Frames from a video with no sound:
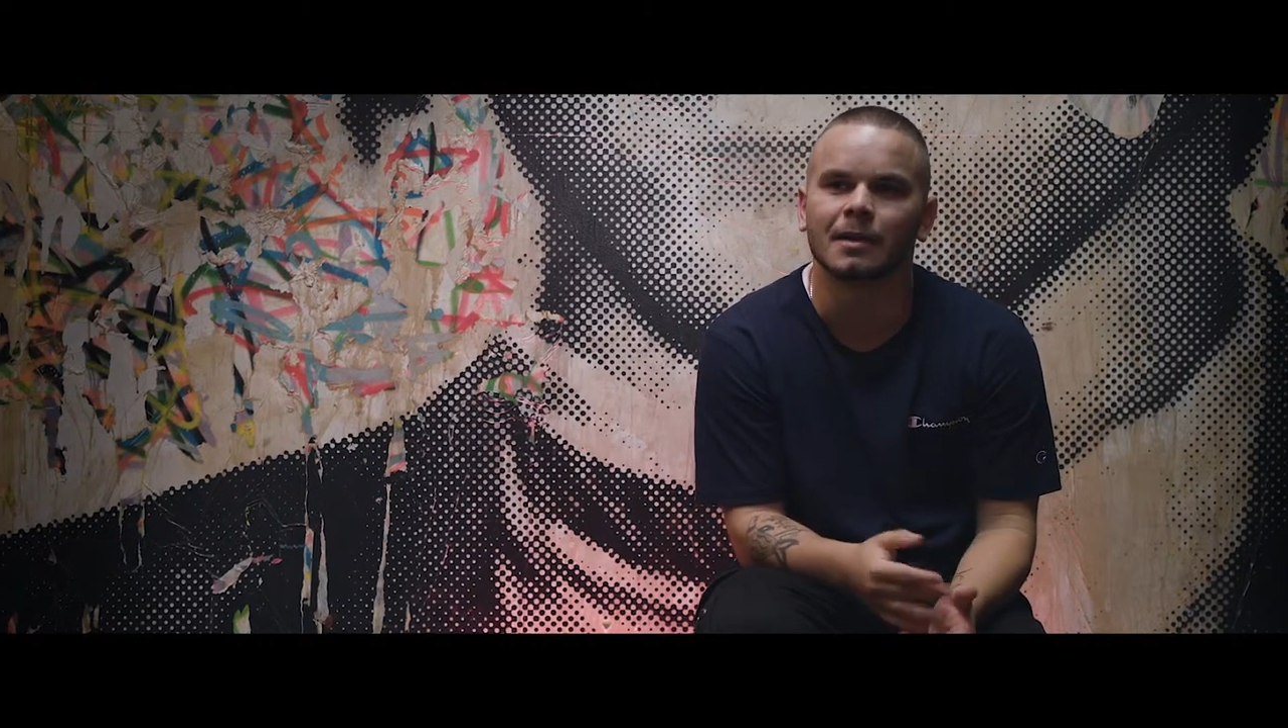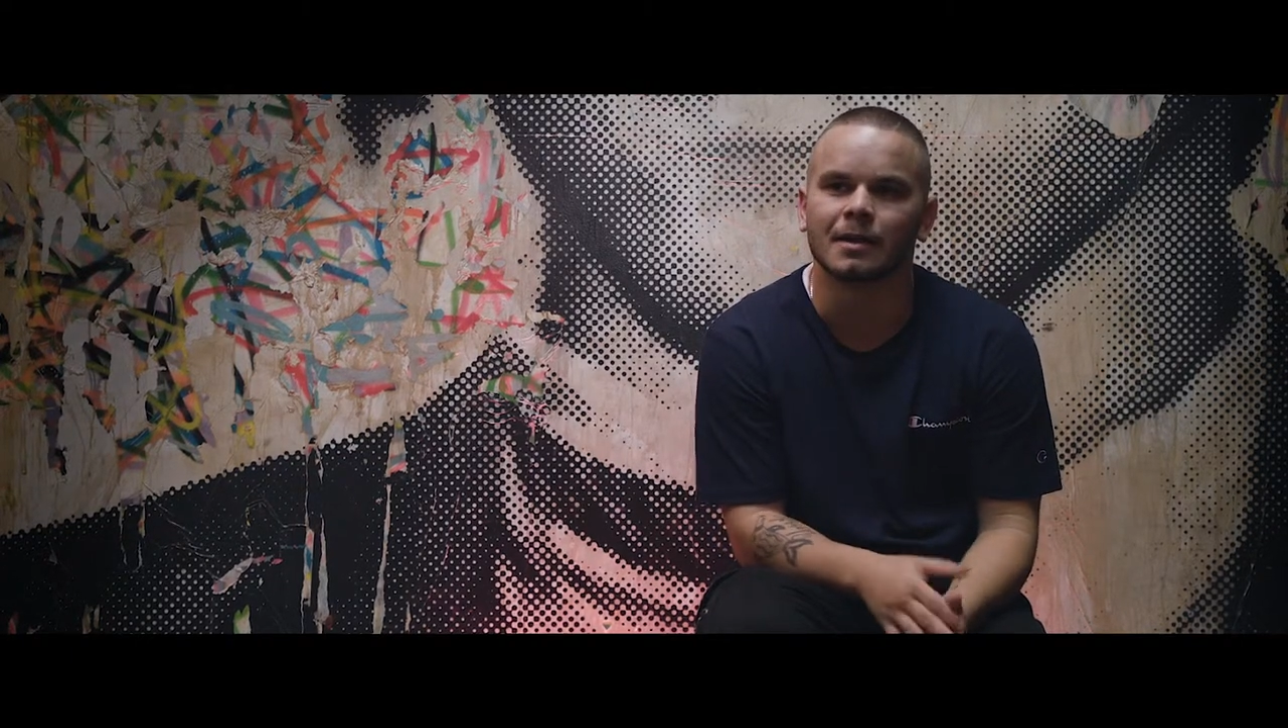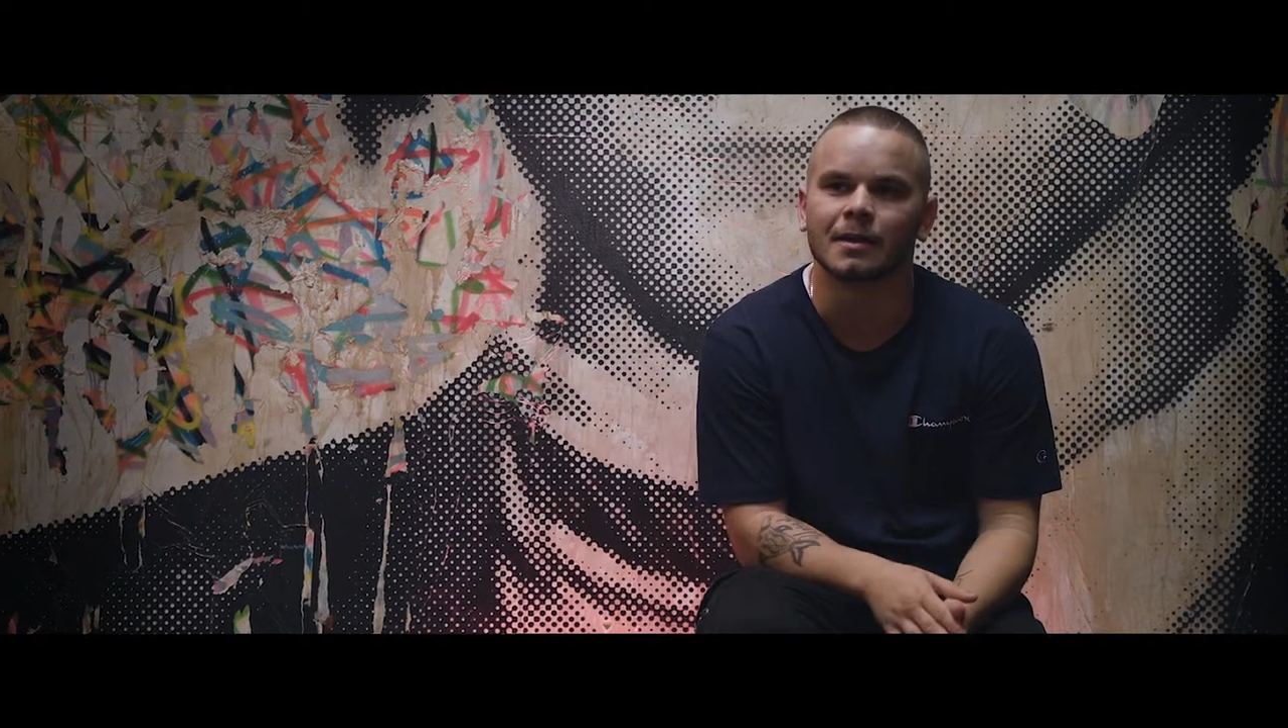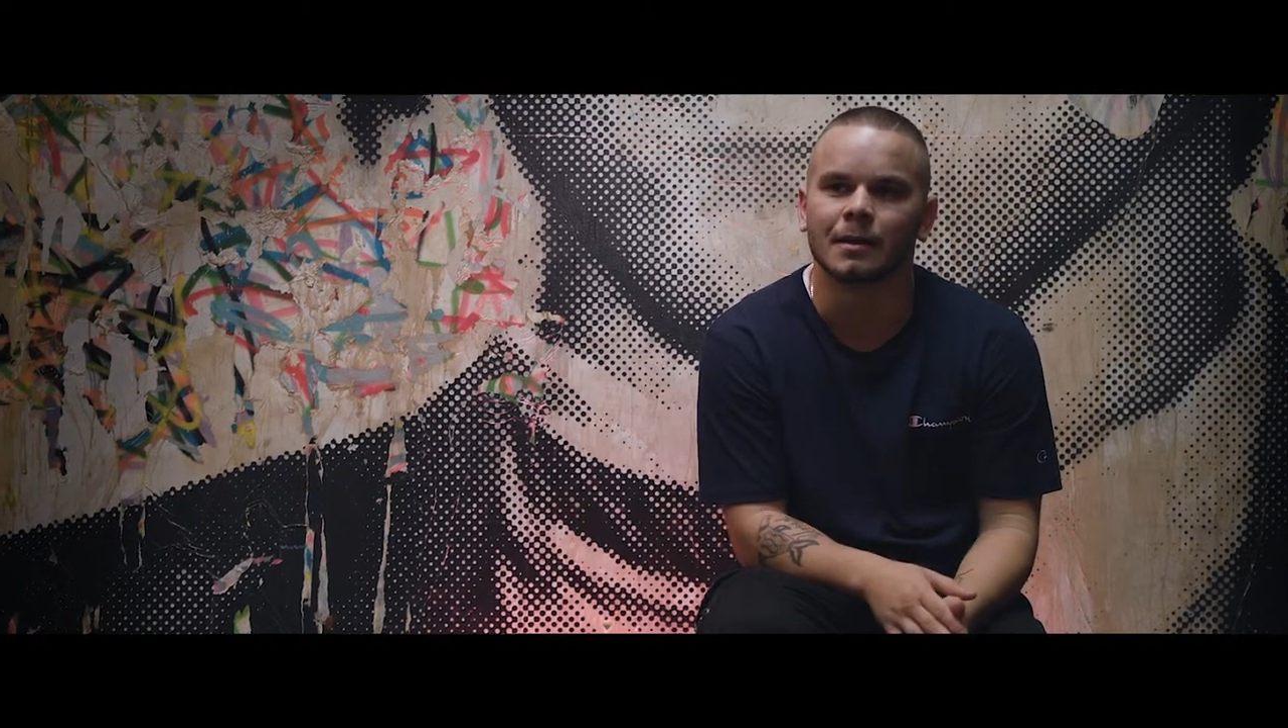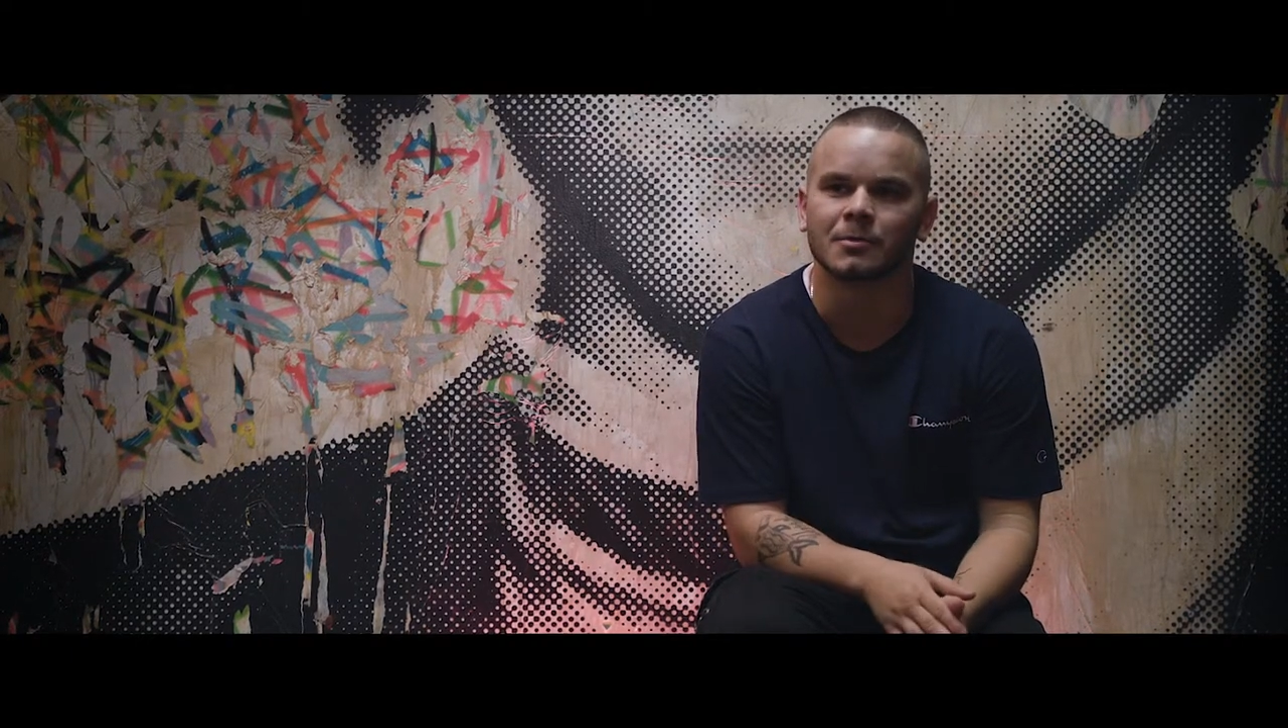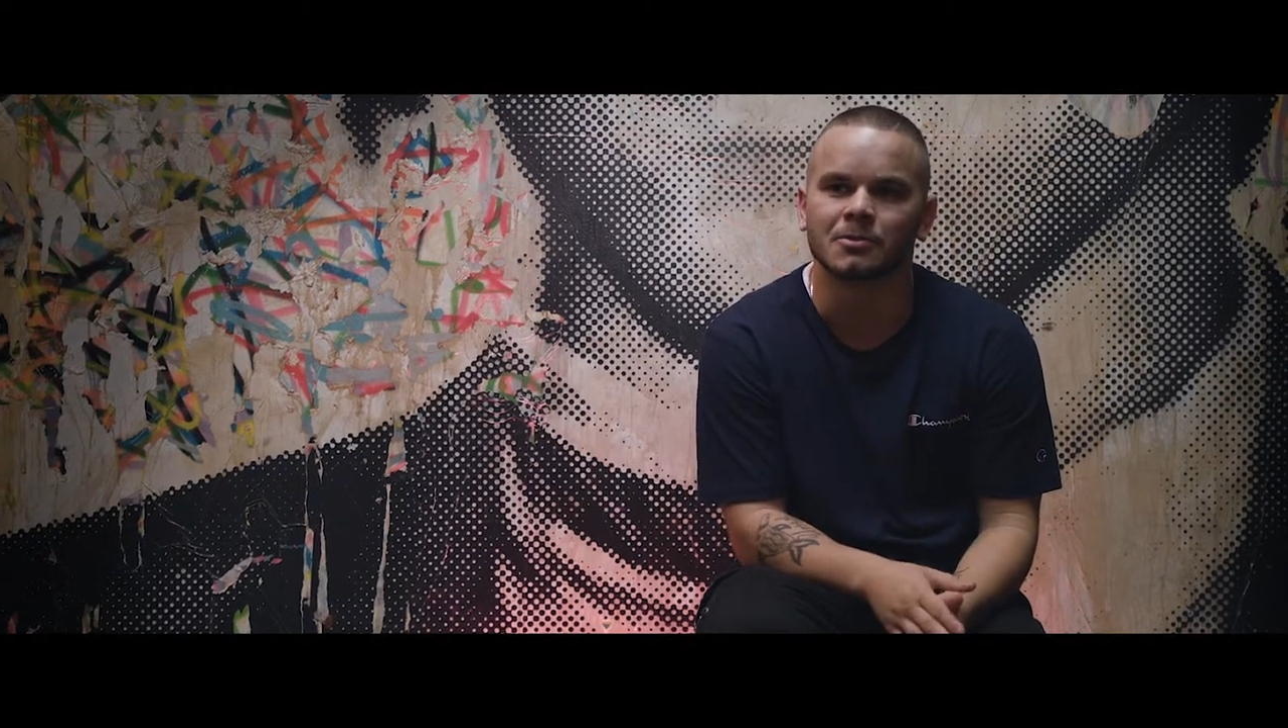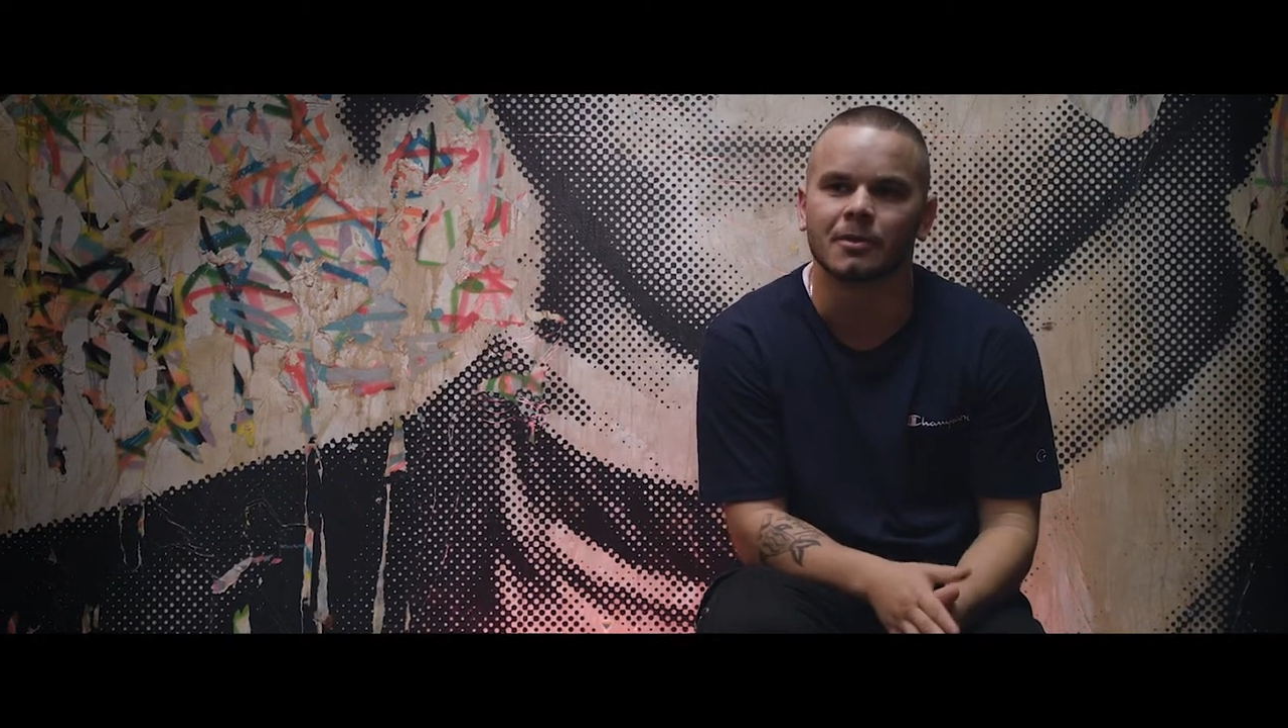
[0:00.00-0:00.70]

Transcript: that that was the